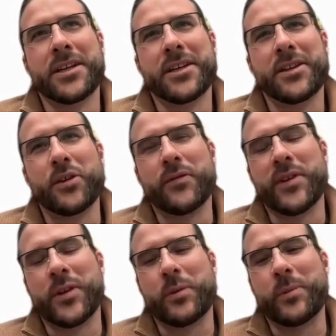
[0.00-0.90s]
your
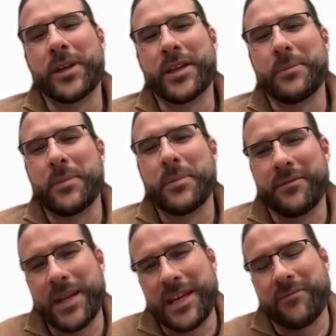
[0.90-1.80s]
vulnerability,
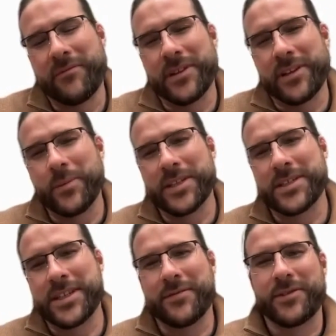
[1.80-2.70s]
making it feel a little bit
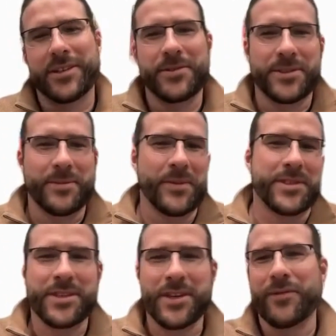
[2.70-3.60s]
safer to do some even
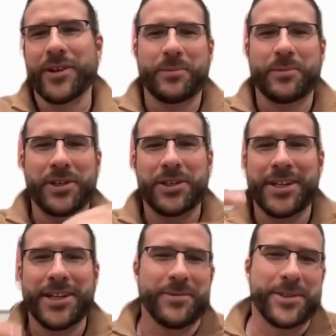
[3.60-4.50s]
self-exploration
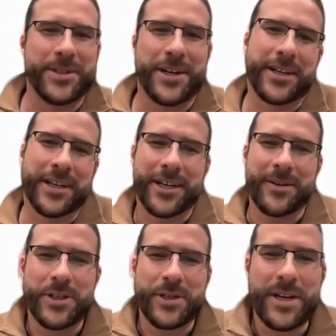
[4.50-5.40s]
as we're talking. And I'm
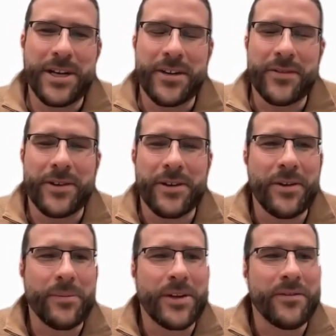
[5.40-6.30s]
sure many on the
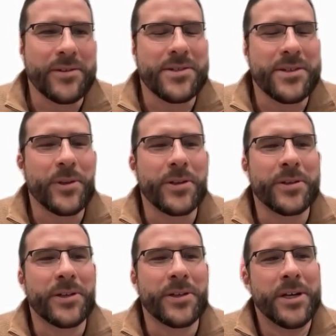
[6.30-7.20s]
call might have felt
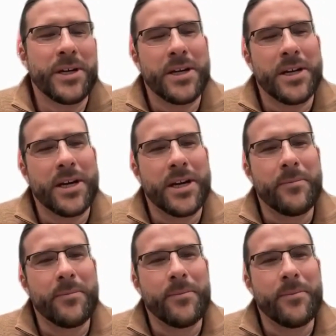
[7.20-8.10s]
similar.
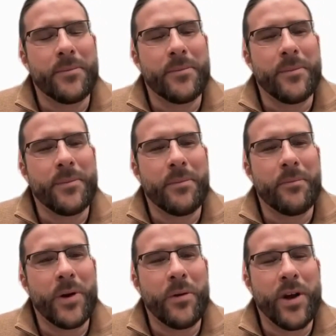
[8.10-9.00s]

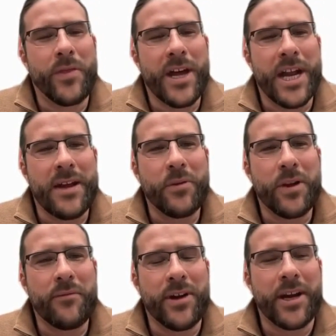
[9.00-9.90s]
But with that,
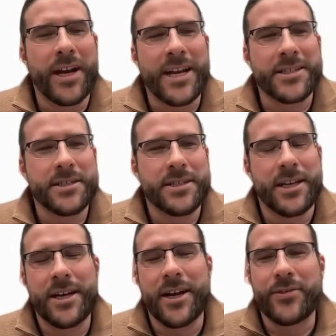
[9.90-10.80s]
if I could ask you to take
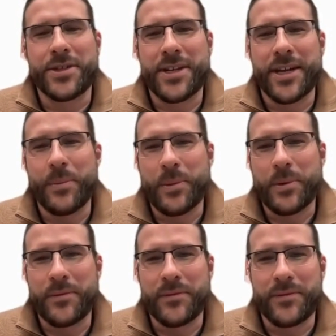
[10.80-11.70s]
another step
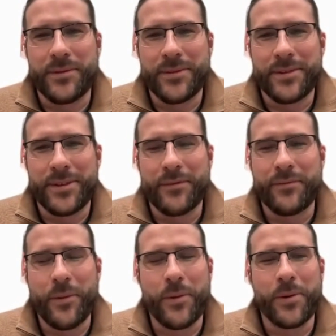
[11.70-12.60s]
of,
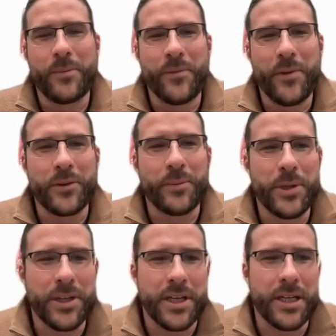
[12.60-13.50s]
forward
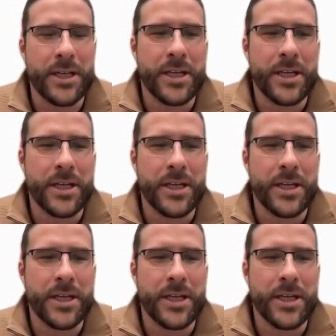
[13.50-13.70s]
vulnerability,